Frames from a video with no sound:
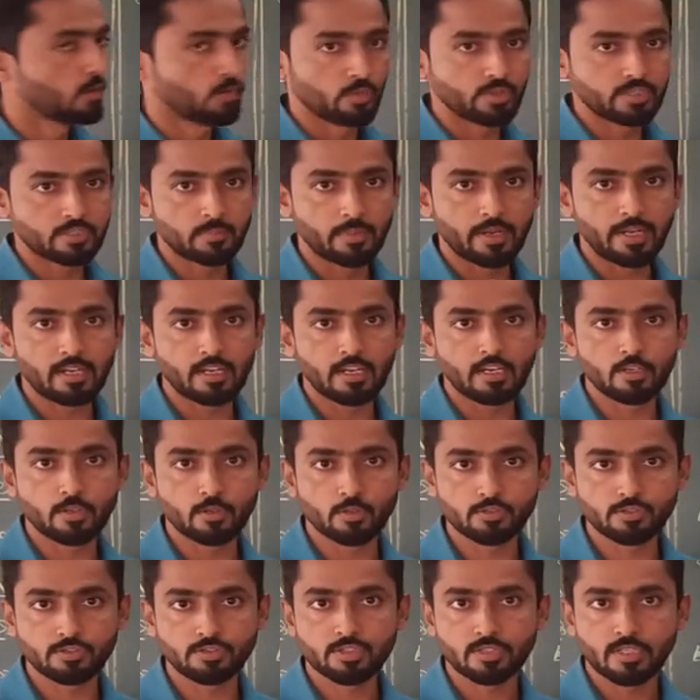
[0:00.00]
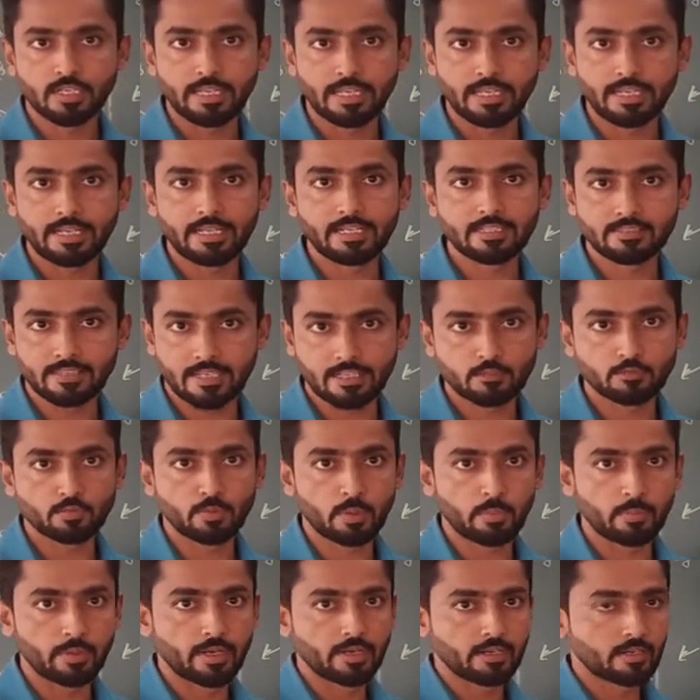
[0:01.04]
which Mendel used in his
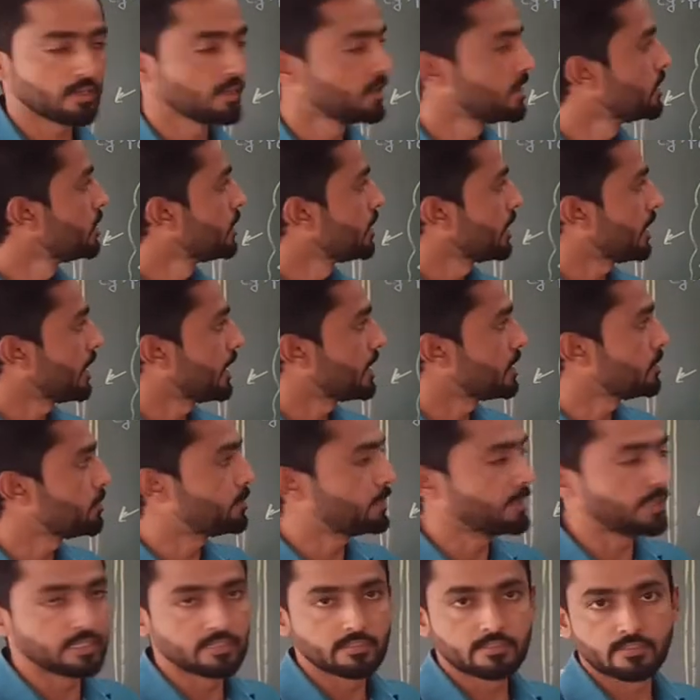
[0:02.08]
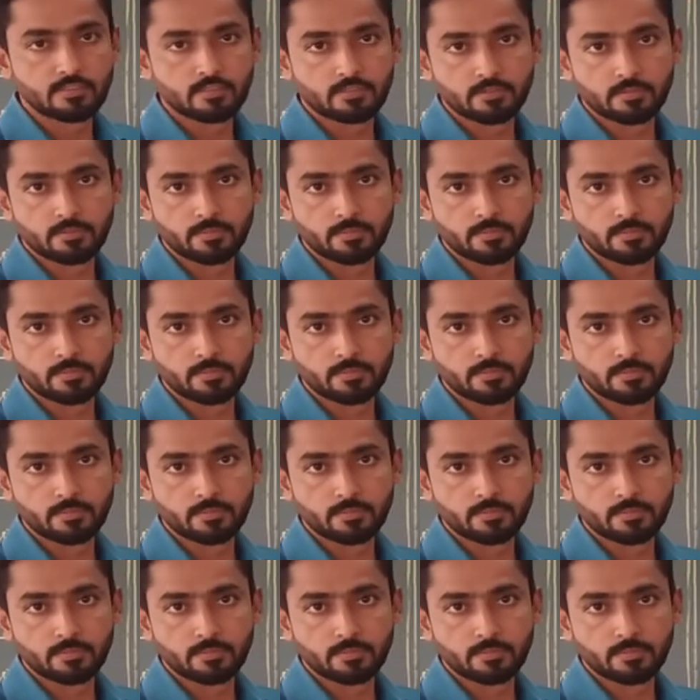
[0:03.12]
experiment, and beans.